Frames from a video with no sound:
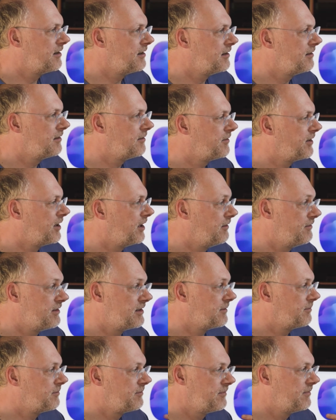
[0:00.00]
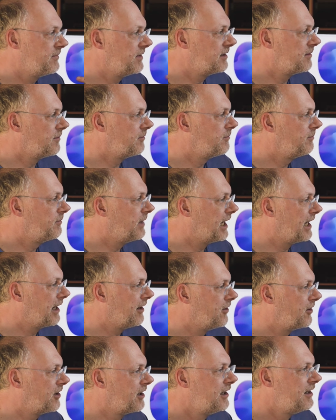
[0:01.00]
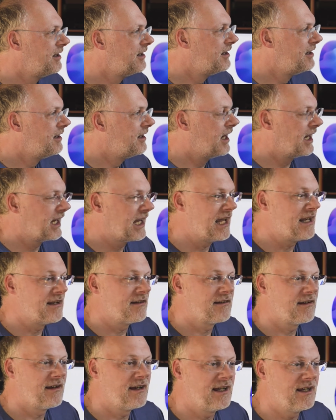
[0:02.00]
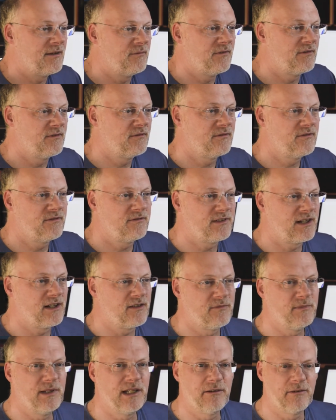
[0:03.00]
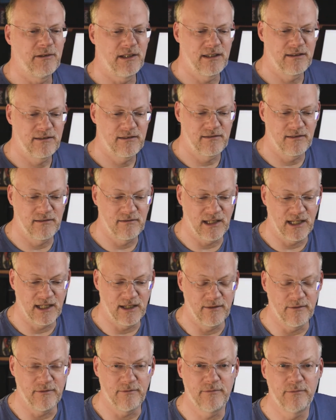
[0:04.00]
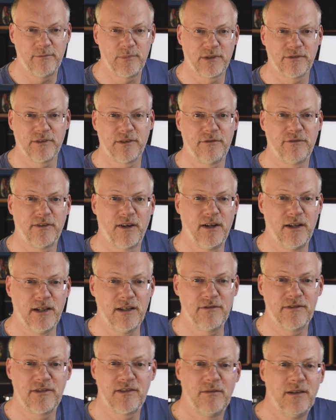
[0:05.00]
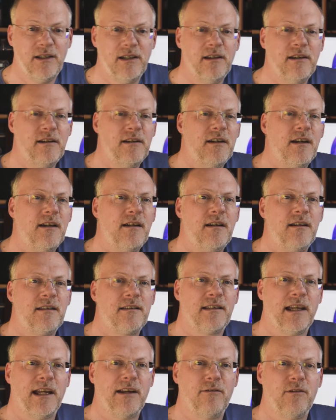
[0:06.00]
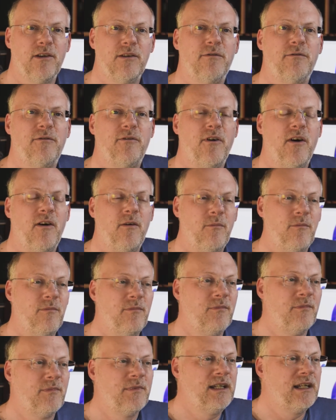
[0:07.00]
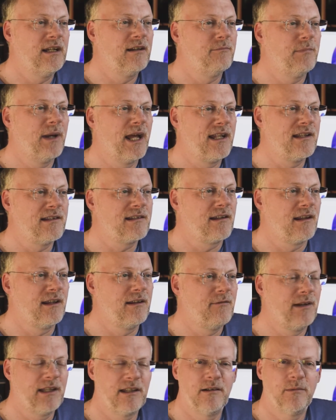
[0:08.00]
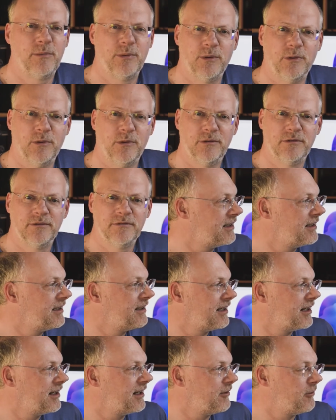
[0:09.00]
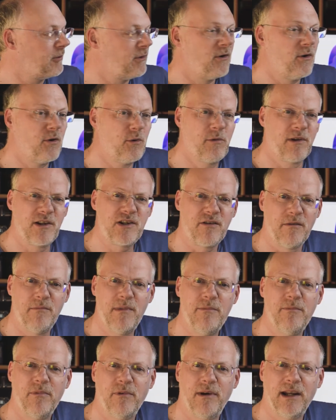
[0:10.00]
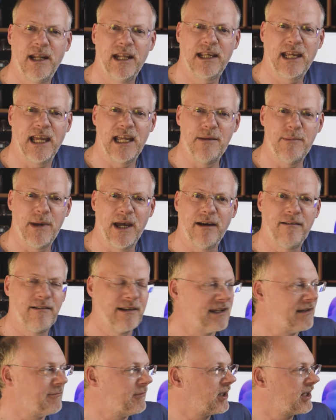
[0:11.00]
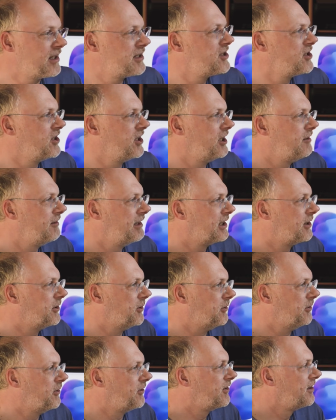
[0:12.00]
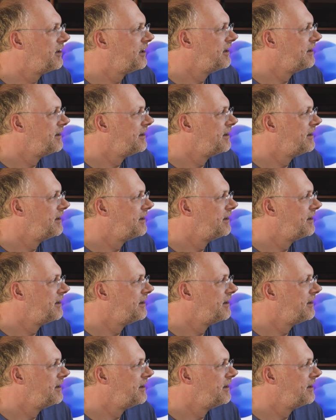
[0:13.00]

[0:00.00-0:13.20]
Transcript: The 5 is an analog. Again, very familiar with Prophet 5 sounds from bands like Weather Report. Always remember when it came out and what a stir it caused.